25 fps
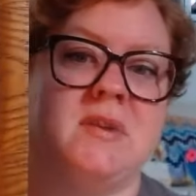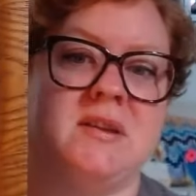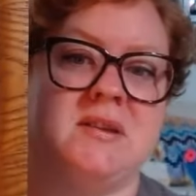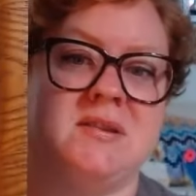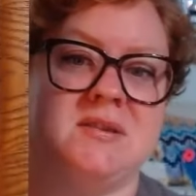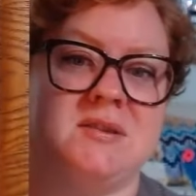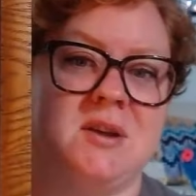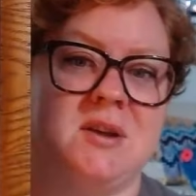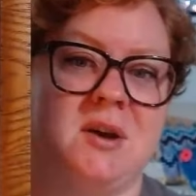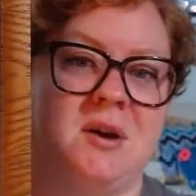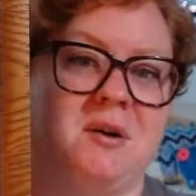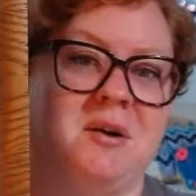
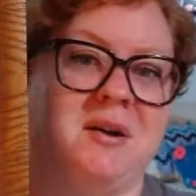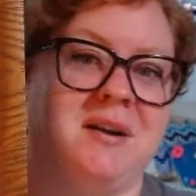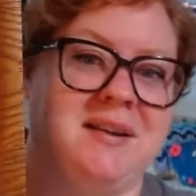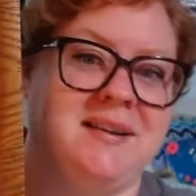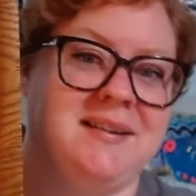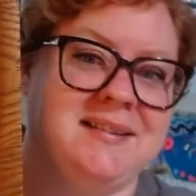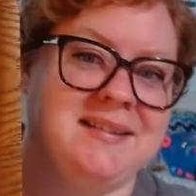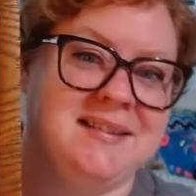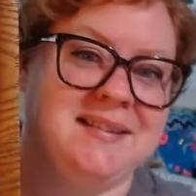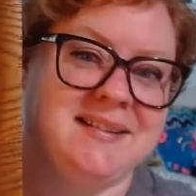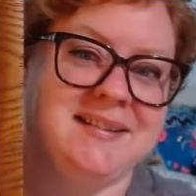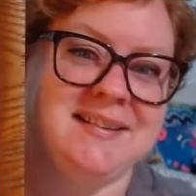So
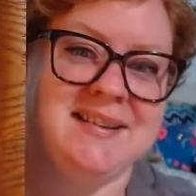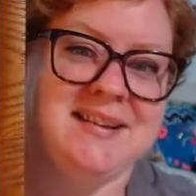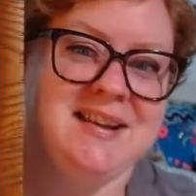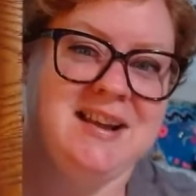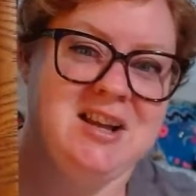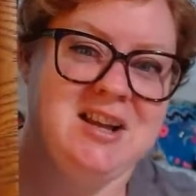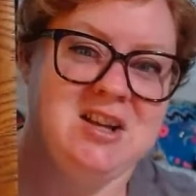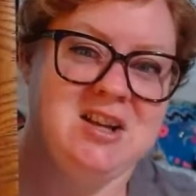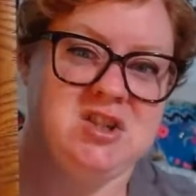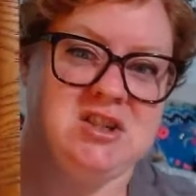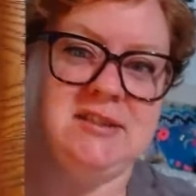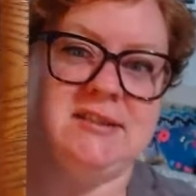
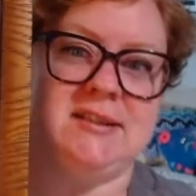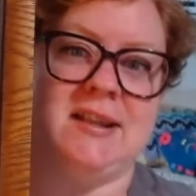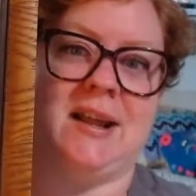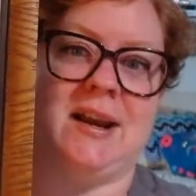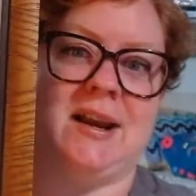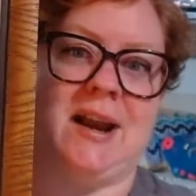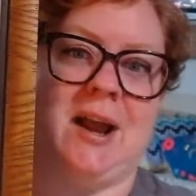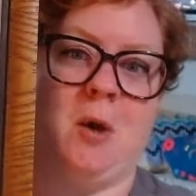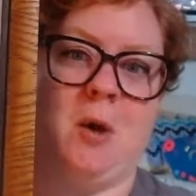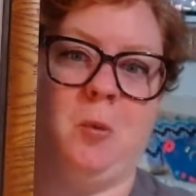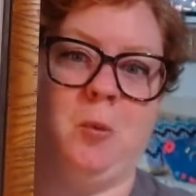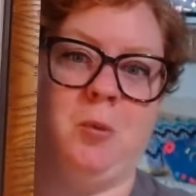she's
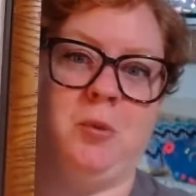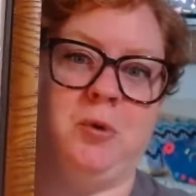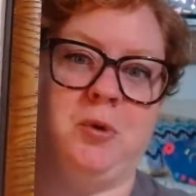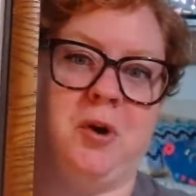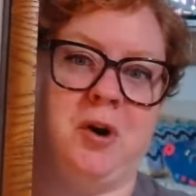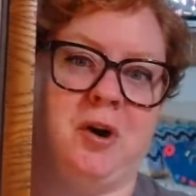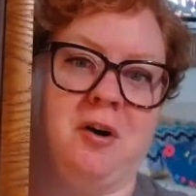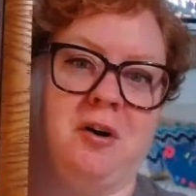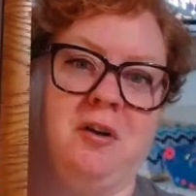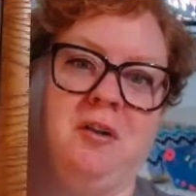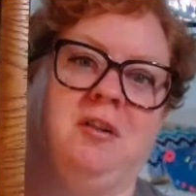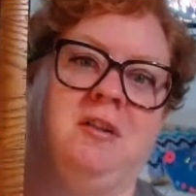that round
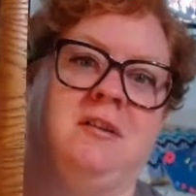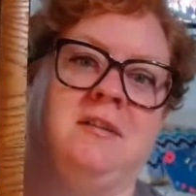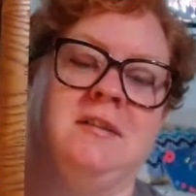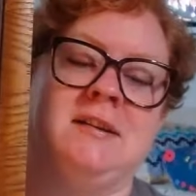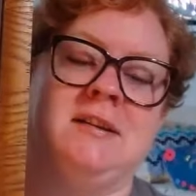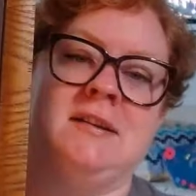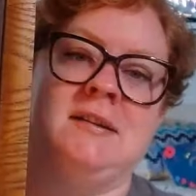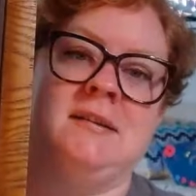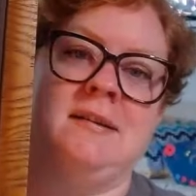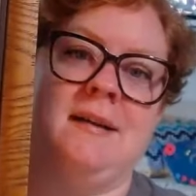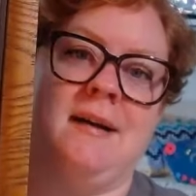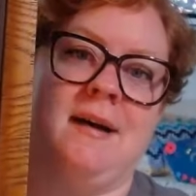girl,
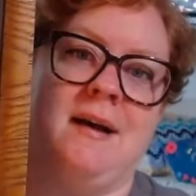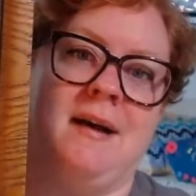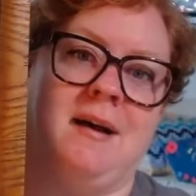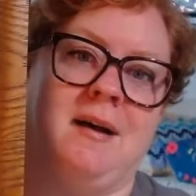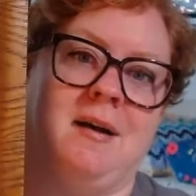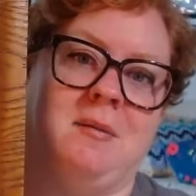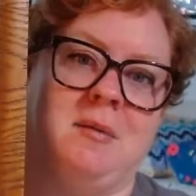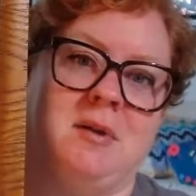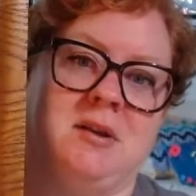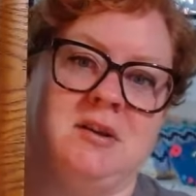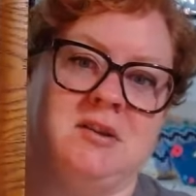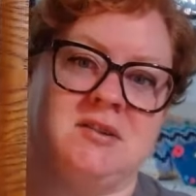
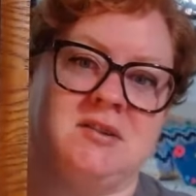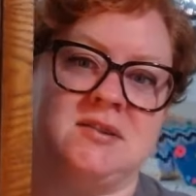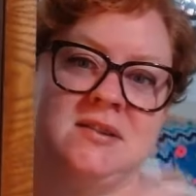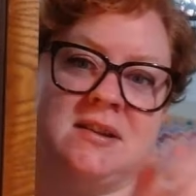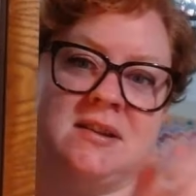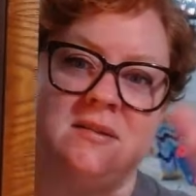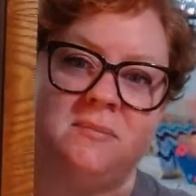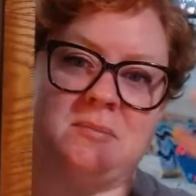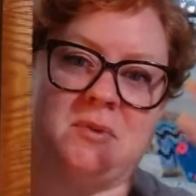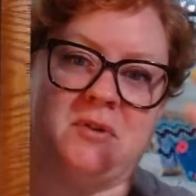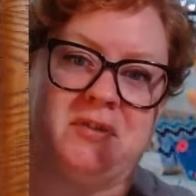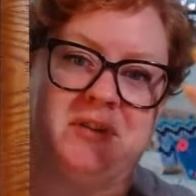and just
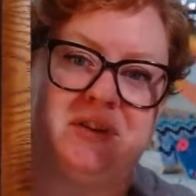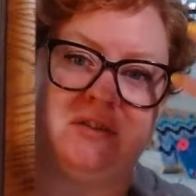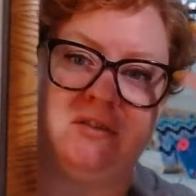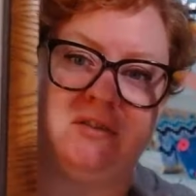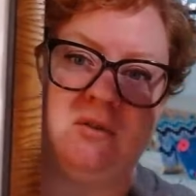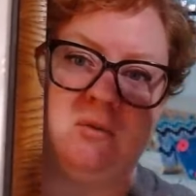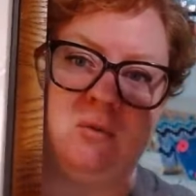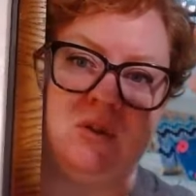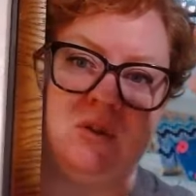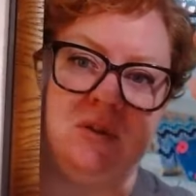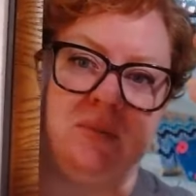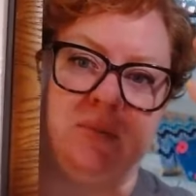that perfect
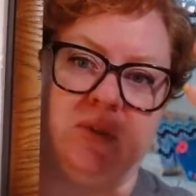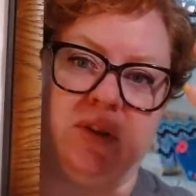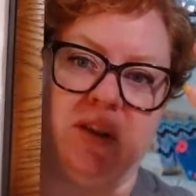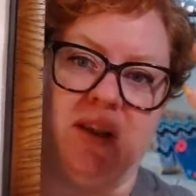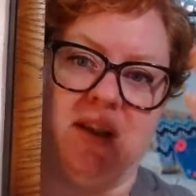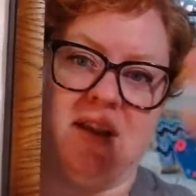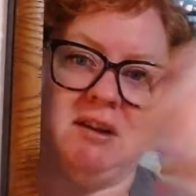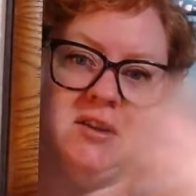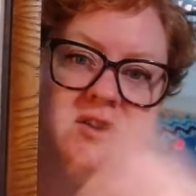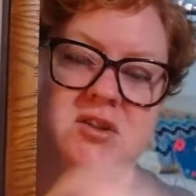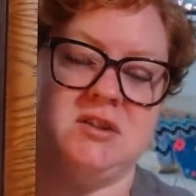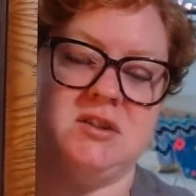squishable
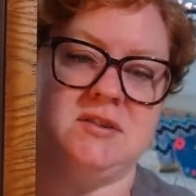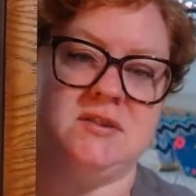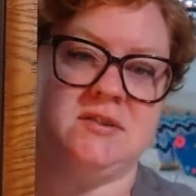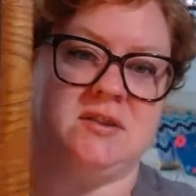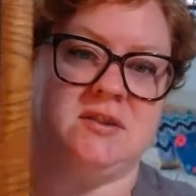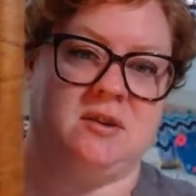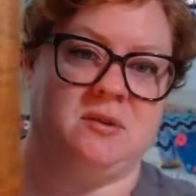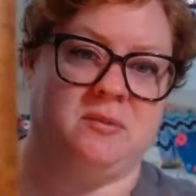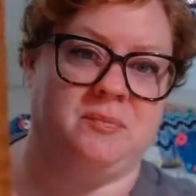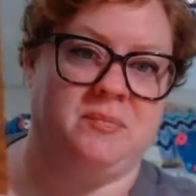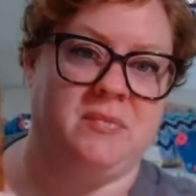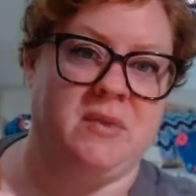age.
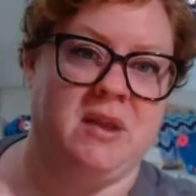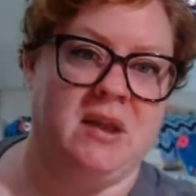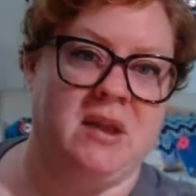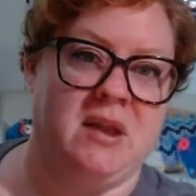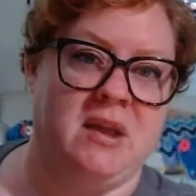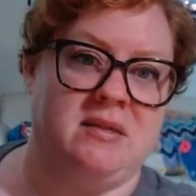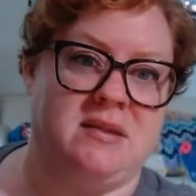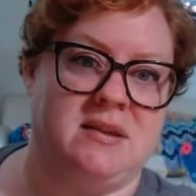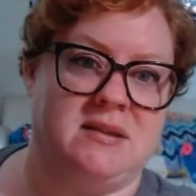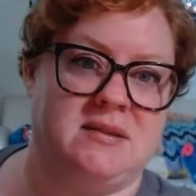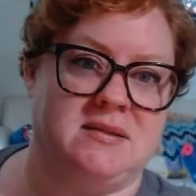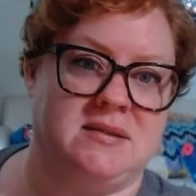So
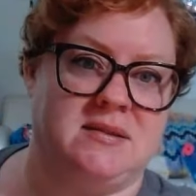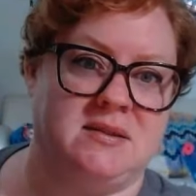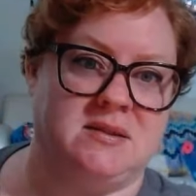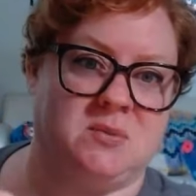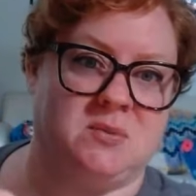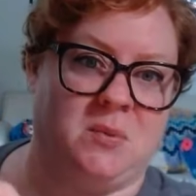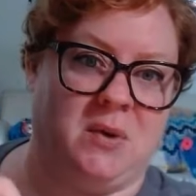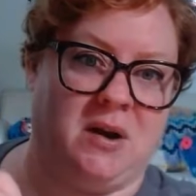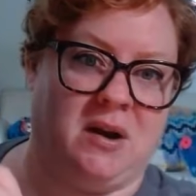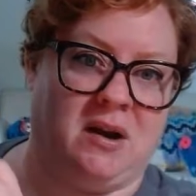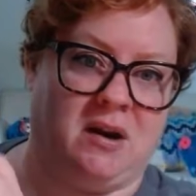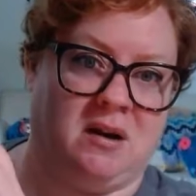this
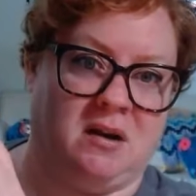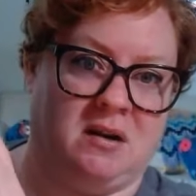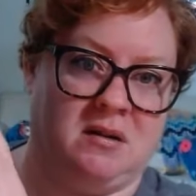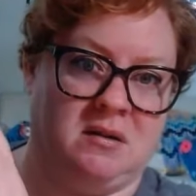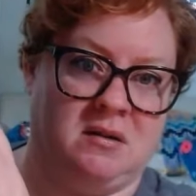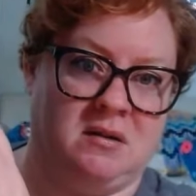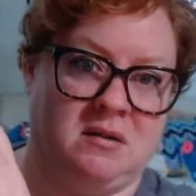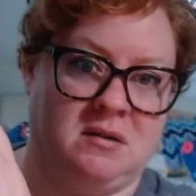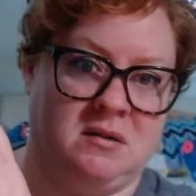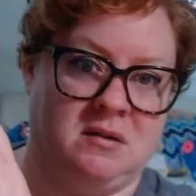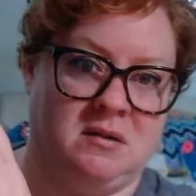is where